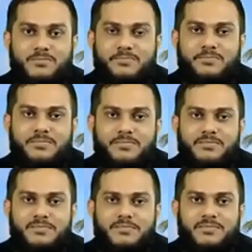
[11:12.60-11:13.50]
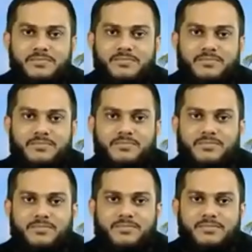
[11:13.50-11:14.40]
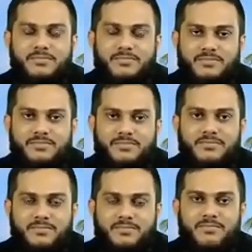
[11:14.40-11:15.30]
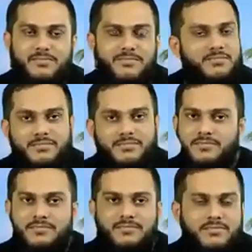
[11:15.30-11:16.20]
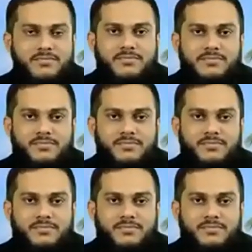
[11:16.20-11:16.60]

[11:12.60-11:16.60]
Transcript: (not speaking)